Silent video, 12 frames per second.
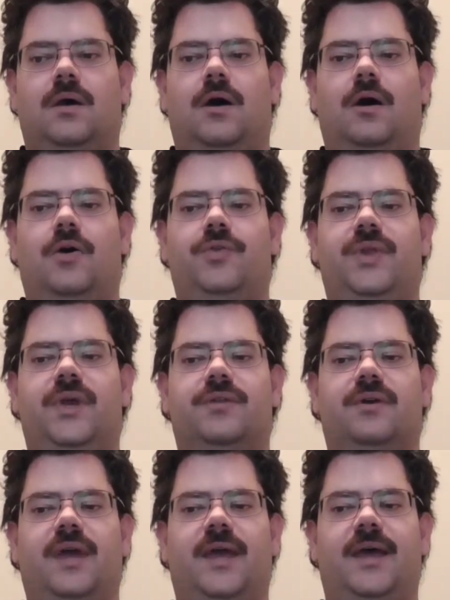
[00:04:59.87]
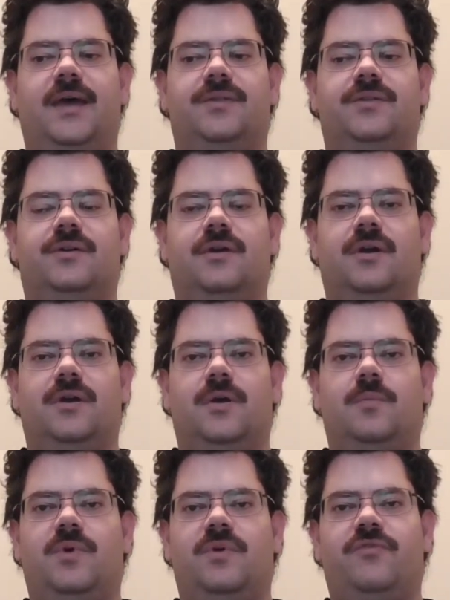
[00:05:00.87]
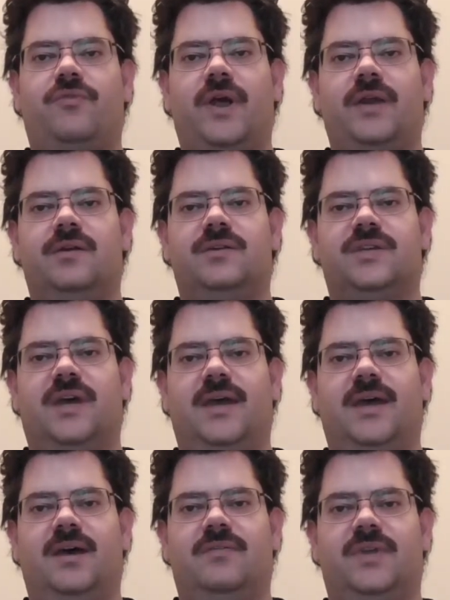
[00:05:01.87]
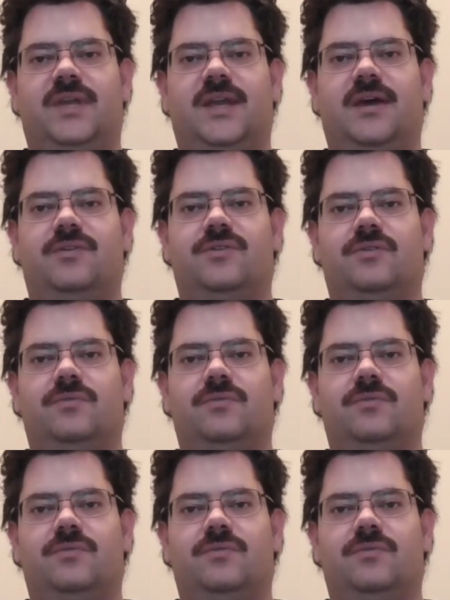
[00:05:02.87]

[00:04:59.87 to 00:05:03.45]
On the other hand, there are a number of writers I have encountered